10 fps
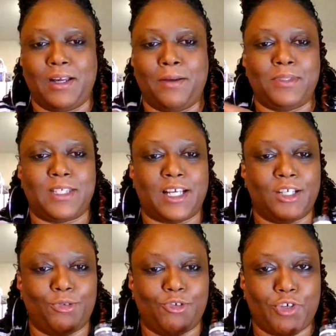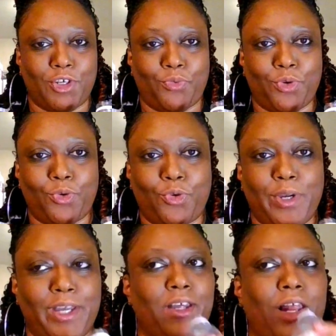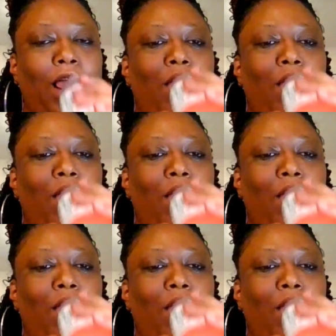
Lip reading: I'm going to take a little drink real quick.